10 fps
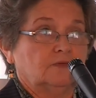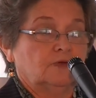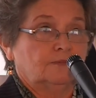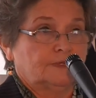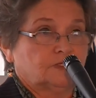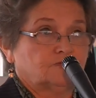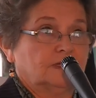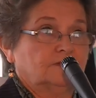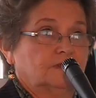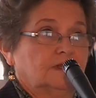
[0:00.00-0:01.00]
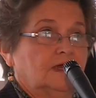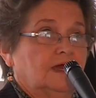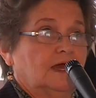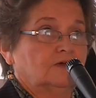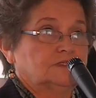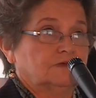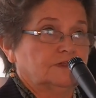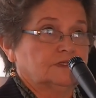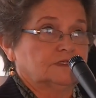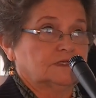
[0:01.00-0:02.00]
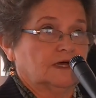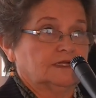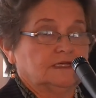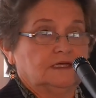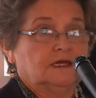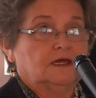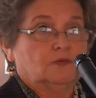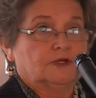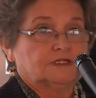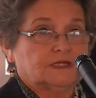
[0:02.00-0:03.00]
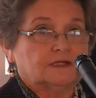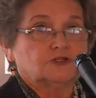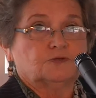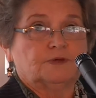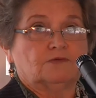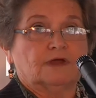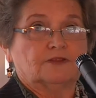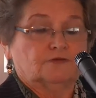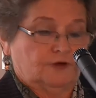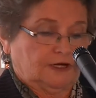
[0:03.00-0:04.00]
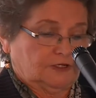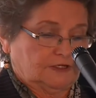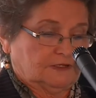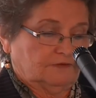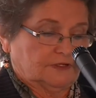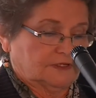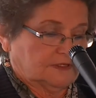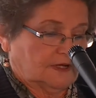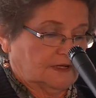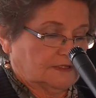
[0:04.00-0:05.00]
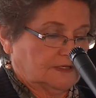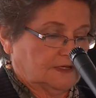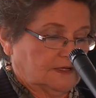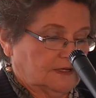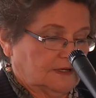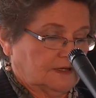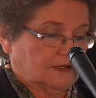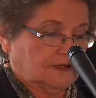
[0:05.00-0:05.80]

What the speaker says: and we must strengthen our civil society, which tends to be a rather fractured civil society.